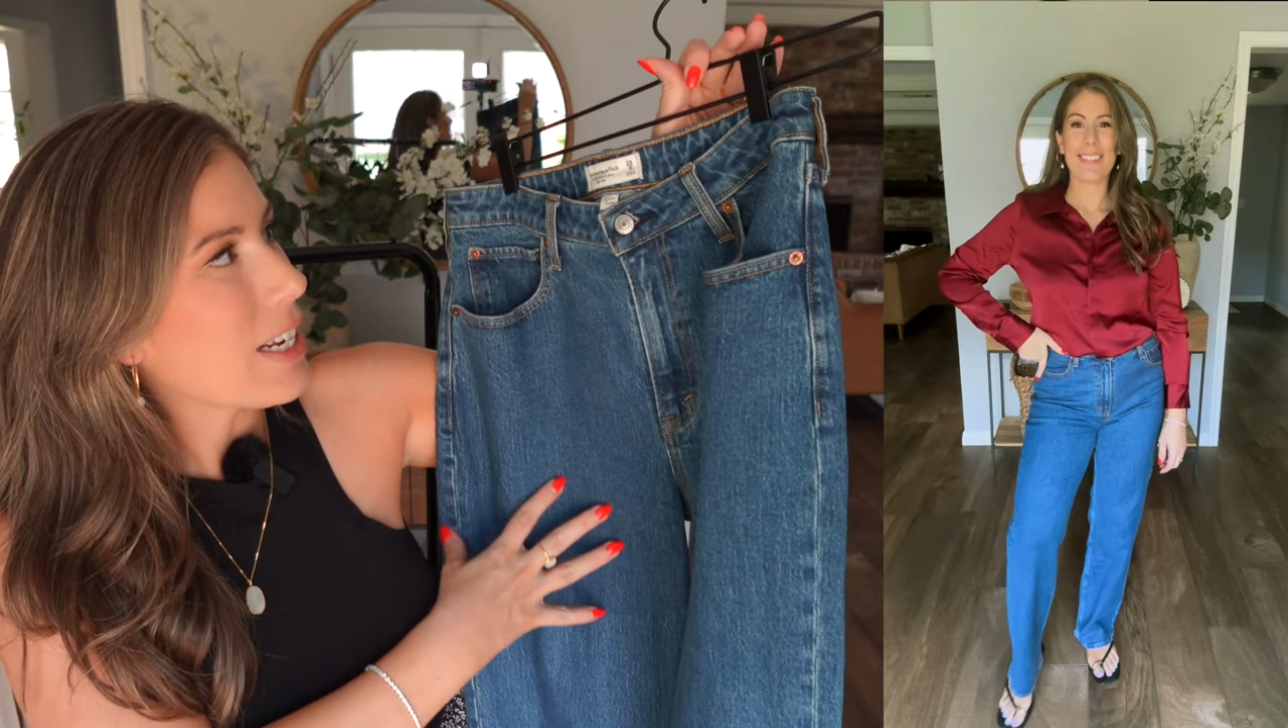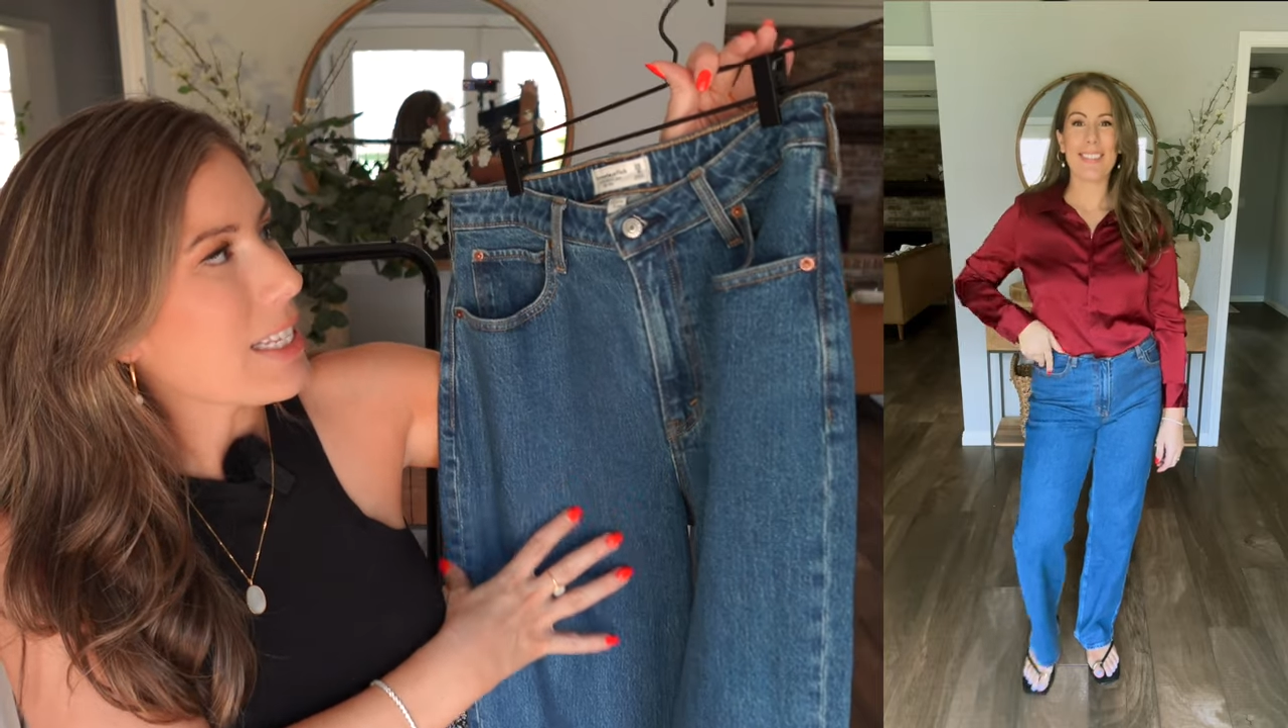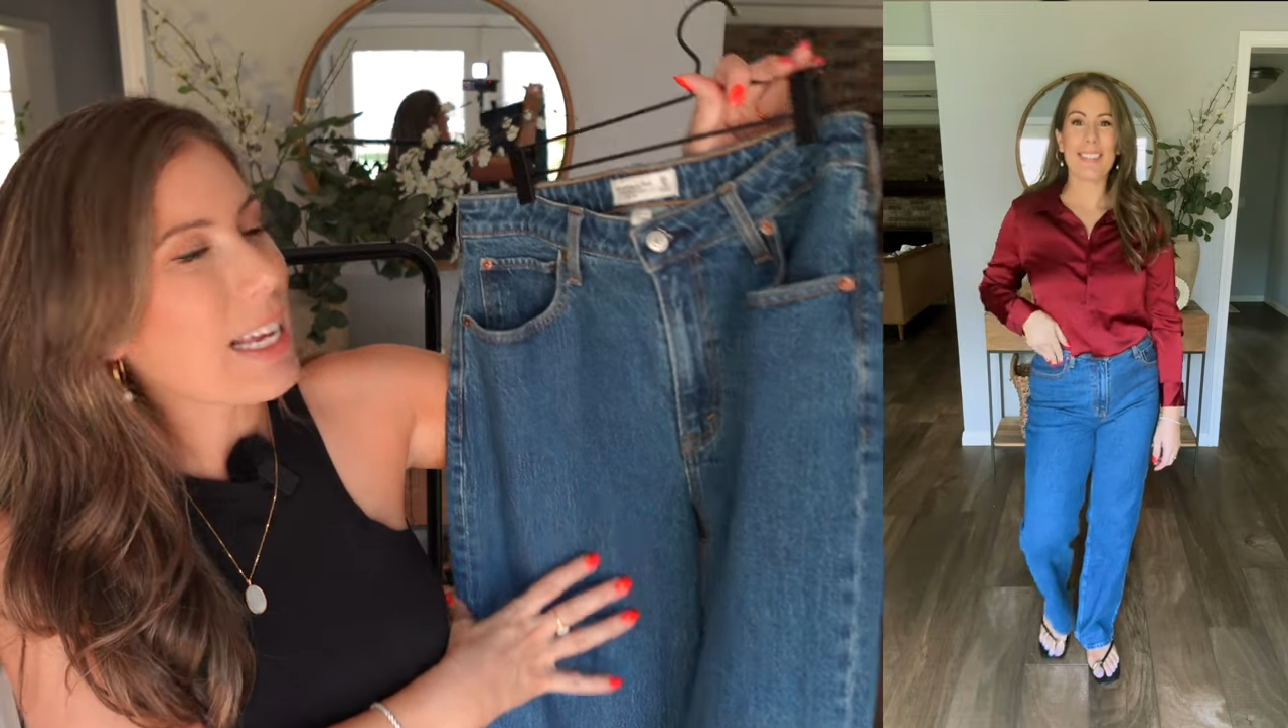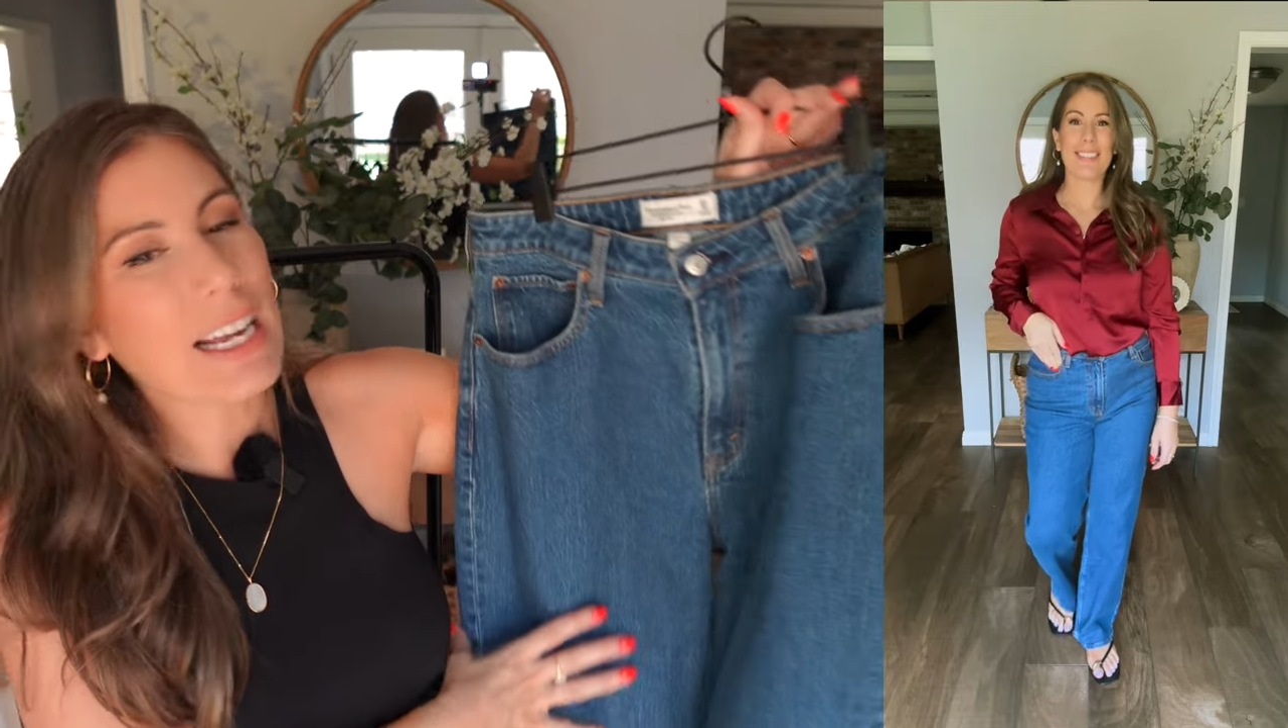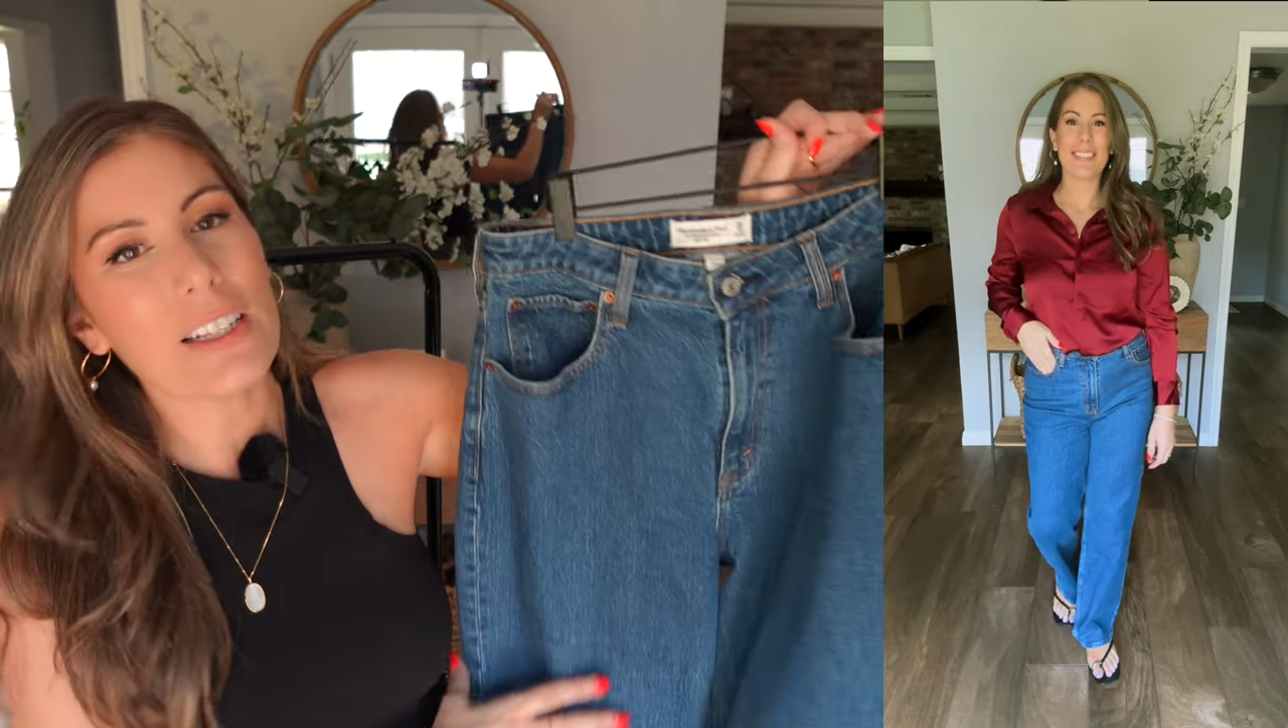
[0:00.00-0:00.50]
a
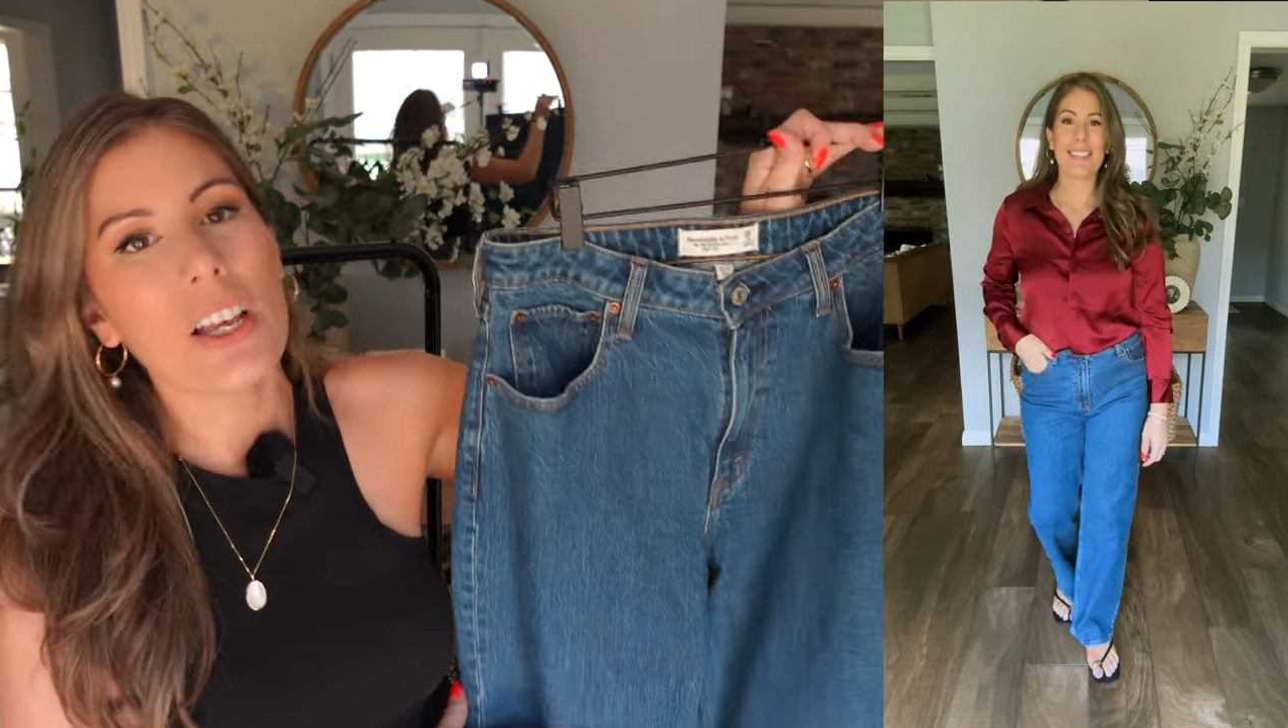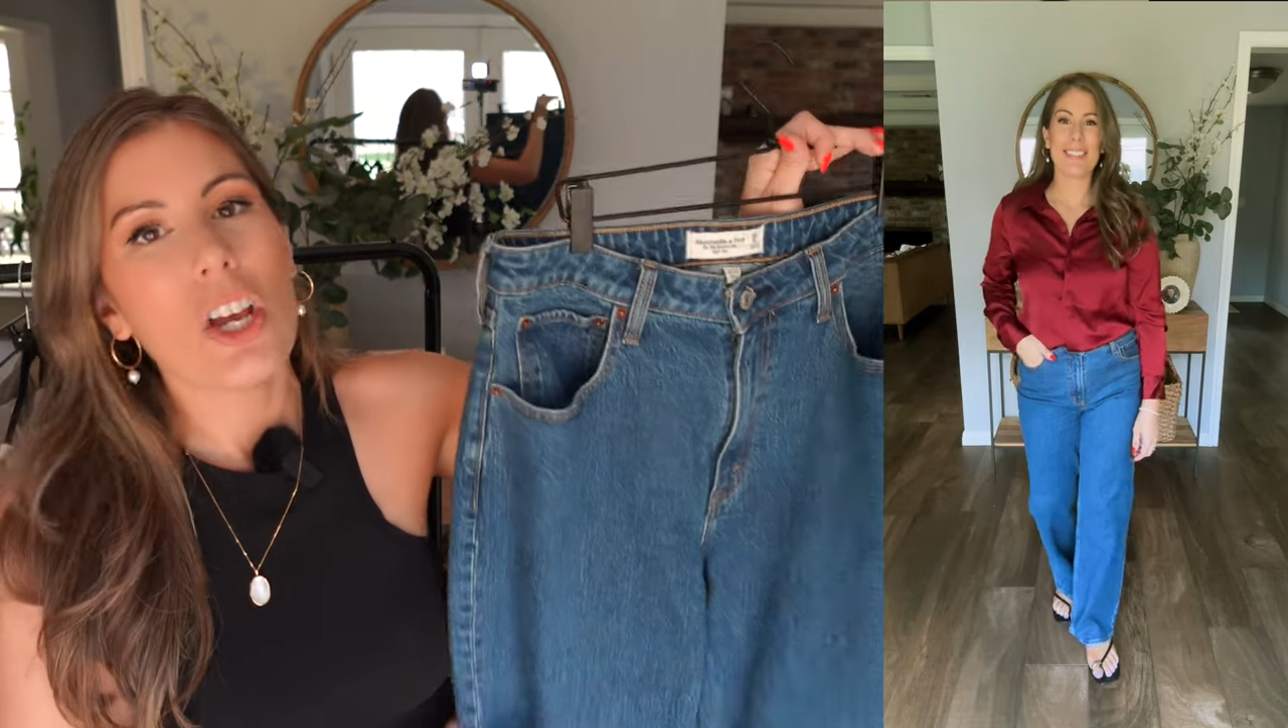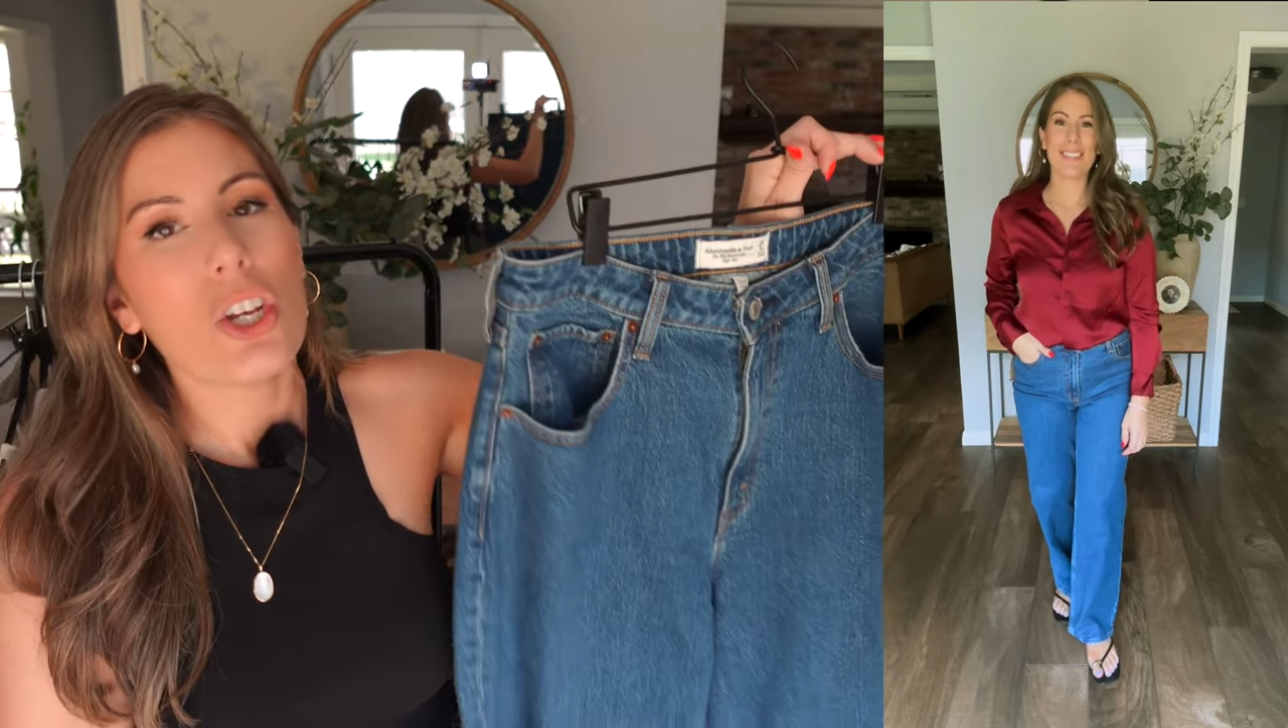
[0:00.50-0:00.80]
size